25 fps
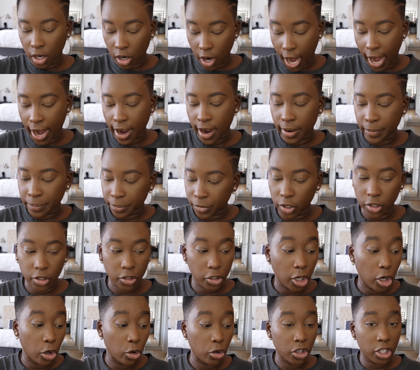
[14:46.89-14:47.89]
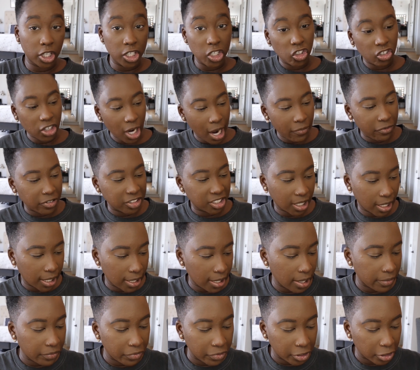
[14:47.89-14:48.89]
you know, good job for
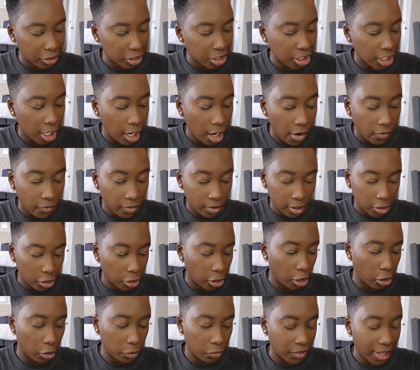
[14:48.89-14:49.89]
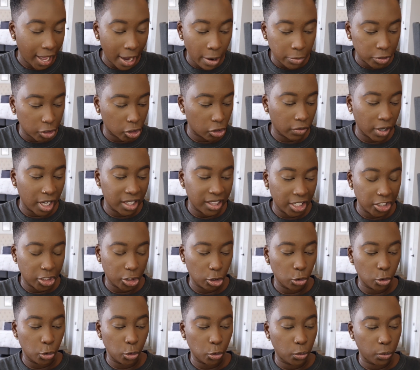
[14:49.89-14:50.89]
standing up for yourself. You know, that was great
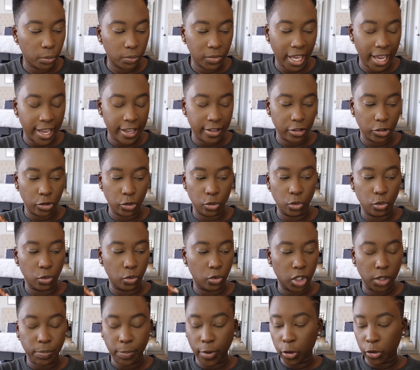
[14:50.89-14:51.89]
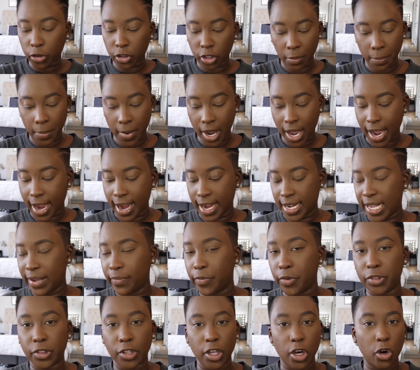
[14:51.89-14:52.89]
that you spoke your mind,
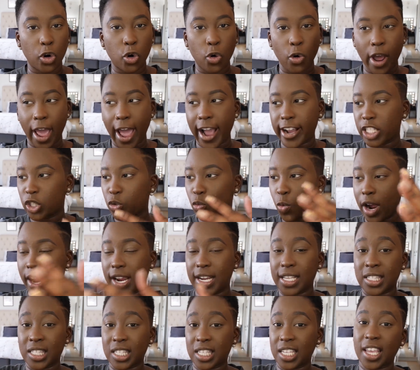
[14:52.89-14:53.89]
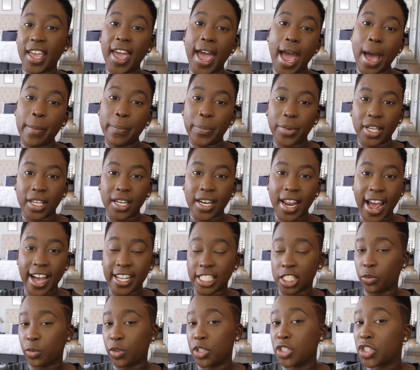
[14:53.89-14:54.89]
even though X, Y, and Z happened
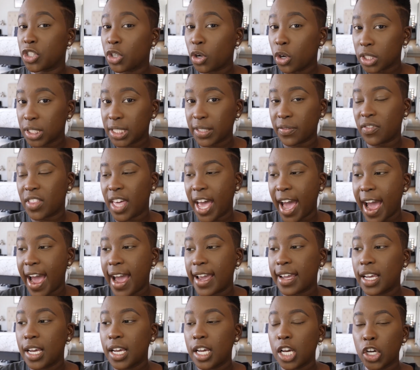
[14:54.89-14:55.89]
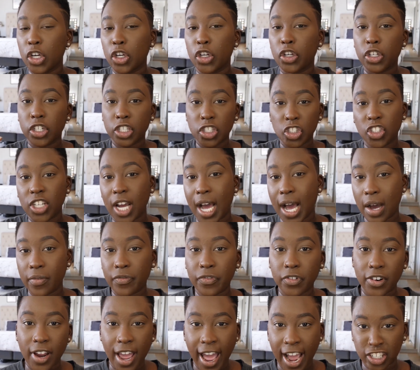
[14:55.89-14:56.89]
as a result of that. Good
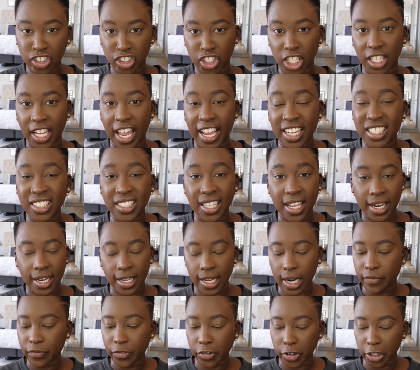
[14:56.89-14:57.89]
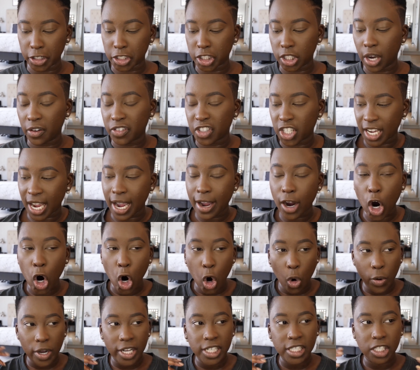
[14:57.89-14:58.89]
job for actually like standing up for yourself. Like I
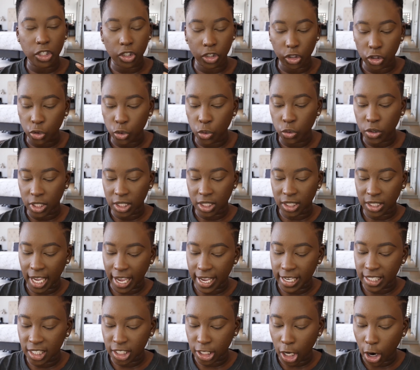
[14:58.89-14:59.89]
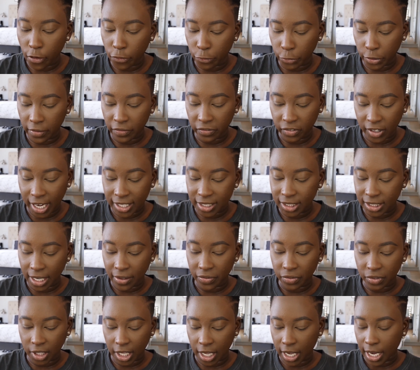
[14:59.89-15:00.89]
always do this like
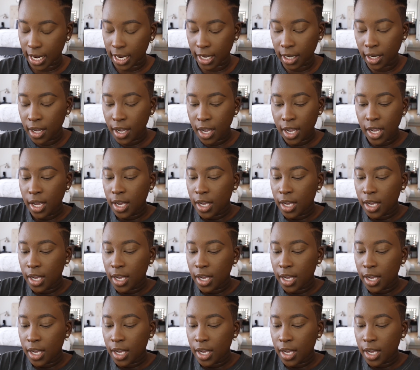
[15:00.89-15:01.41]
self-reflecting thing.